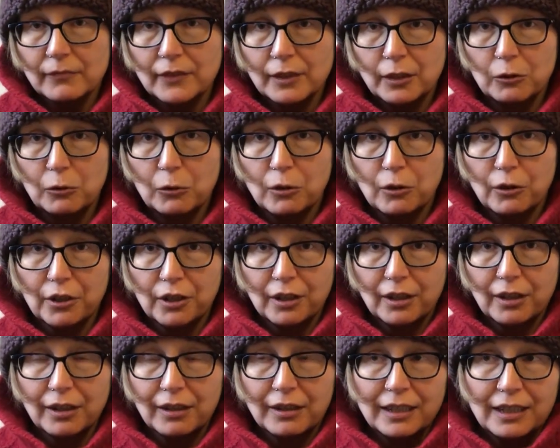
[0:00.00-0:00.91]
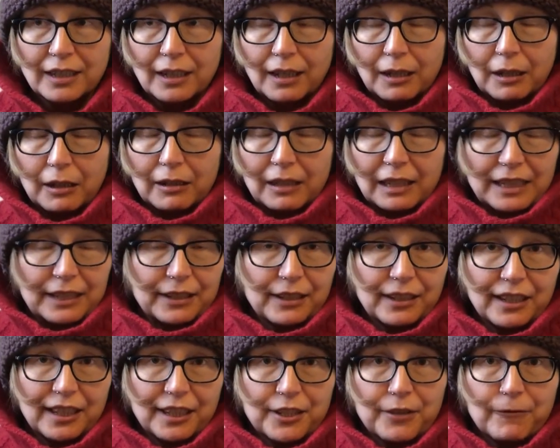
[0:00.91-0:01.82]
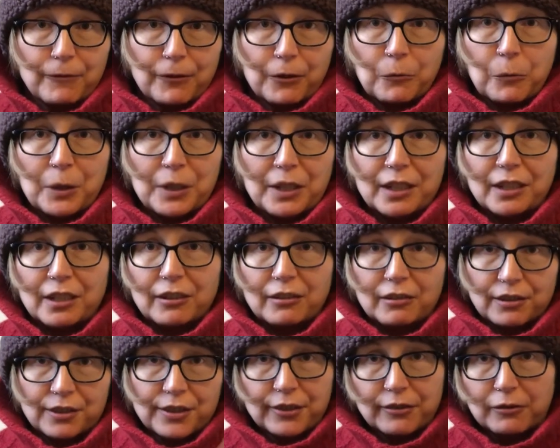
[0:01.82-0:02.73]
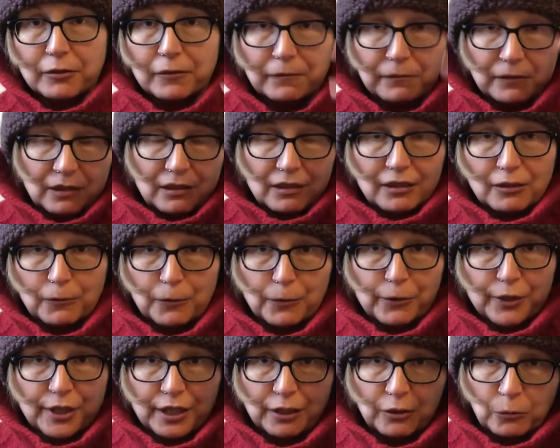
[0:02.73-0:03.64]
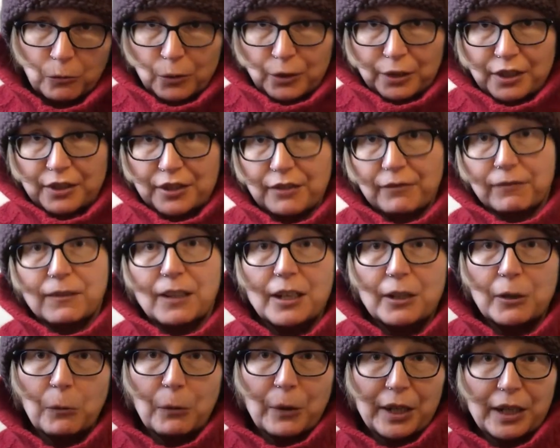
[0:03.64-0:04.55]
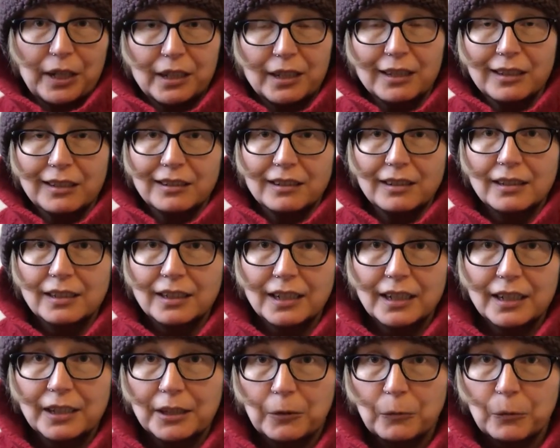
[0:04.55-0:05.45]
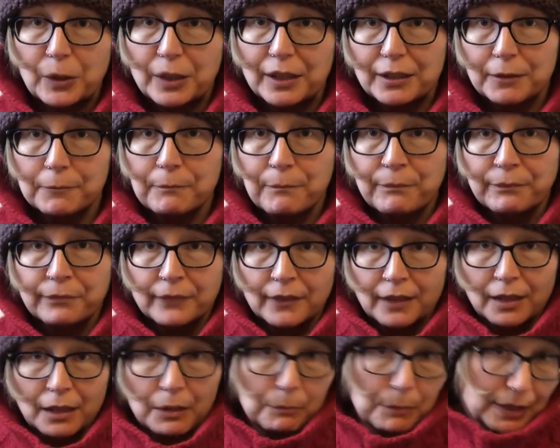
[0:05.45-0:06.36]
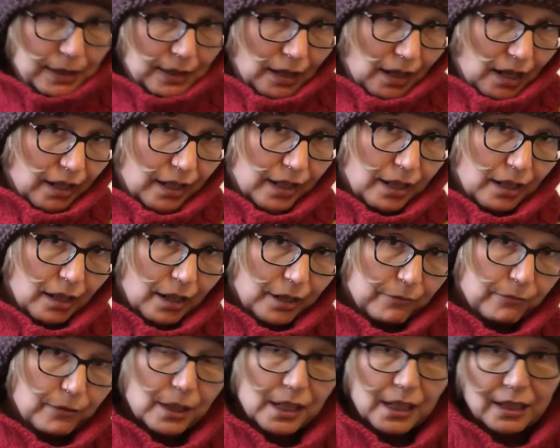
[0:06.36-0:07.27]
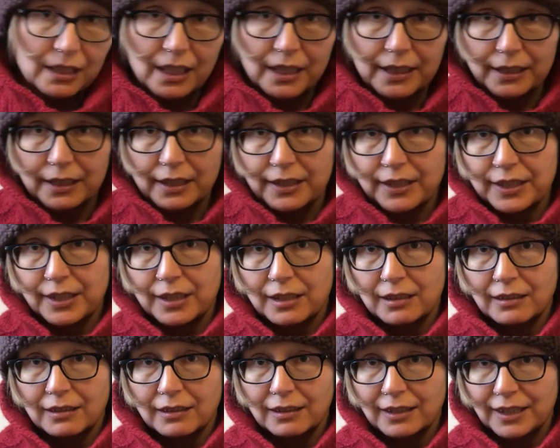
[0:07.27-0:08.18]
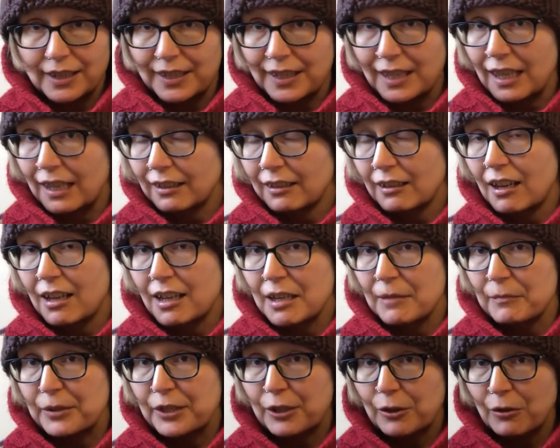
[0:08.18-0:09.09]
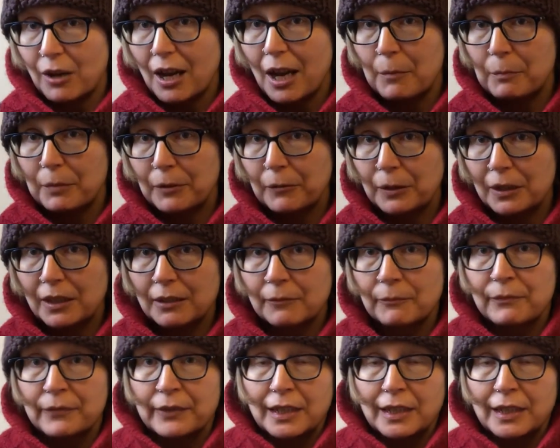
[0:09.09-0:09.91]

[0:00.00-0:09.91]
Or it gets very windy here, so of course I don't want this to fly away in the wind. But I really like this hat. I am so happy with it.